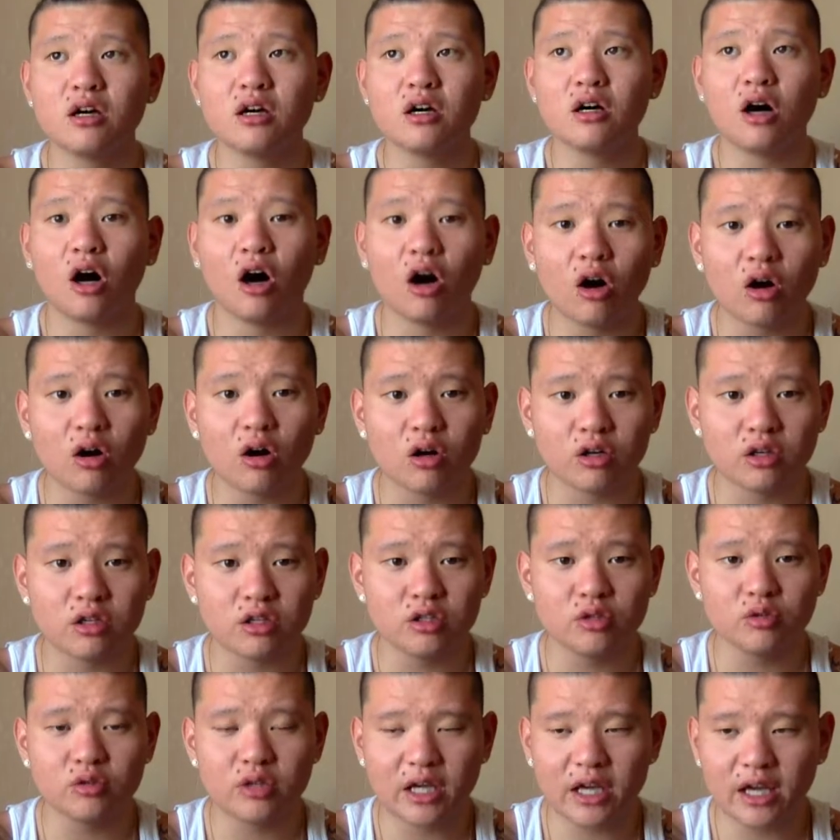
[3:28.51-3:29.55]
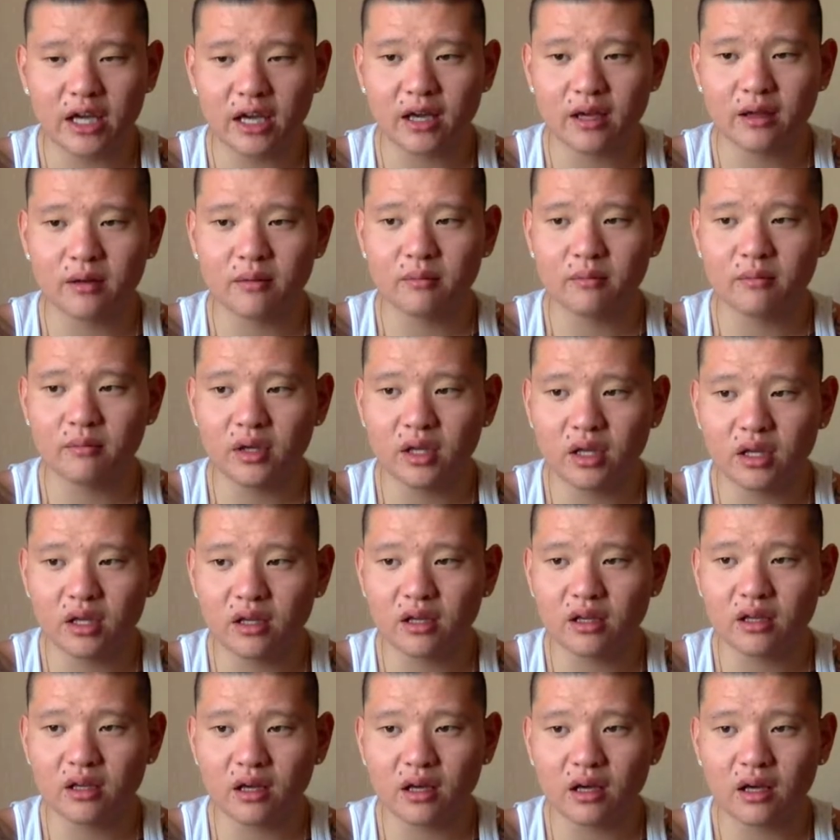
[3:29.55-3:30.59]
hard. You can't
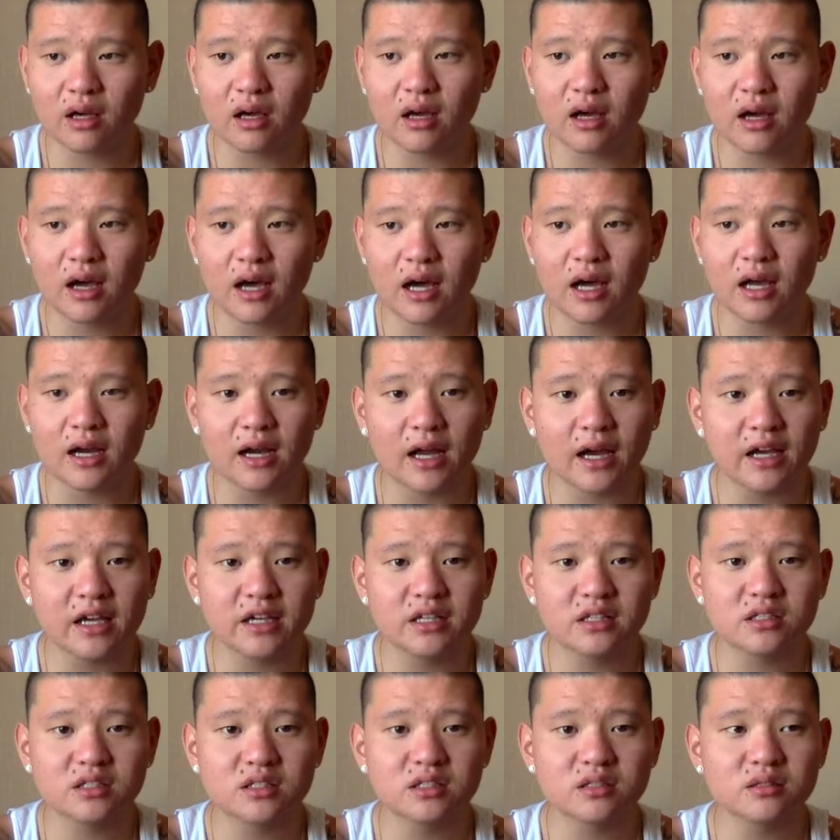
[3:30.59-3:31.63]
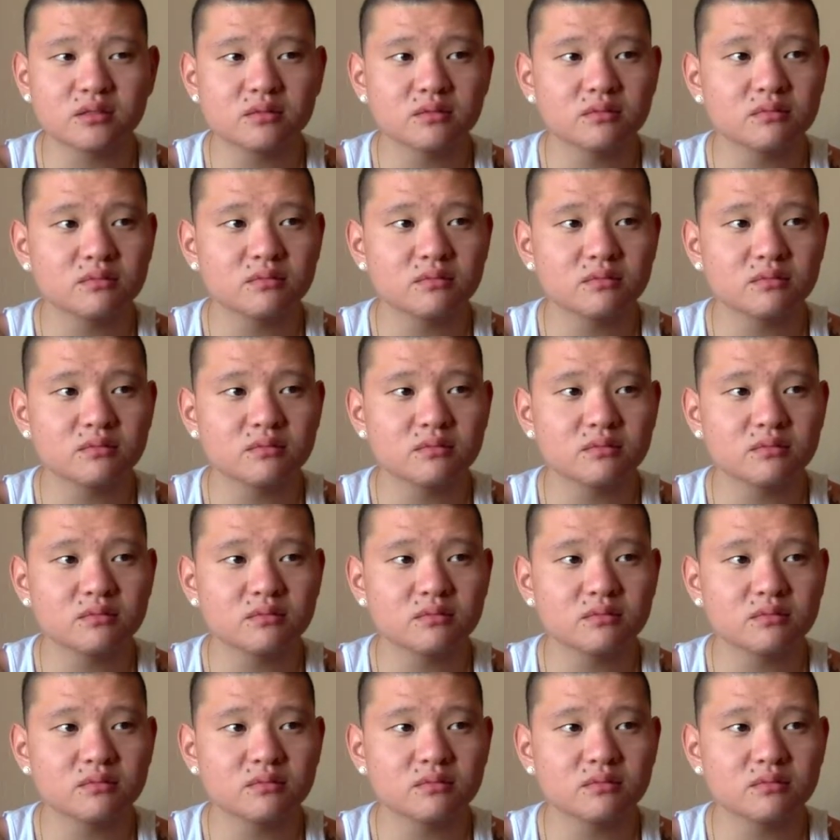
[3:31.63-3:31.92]
be a nice,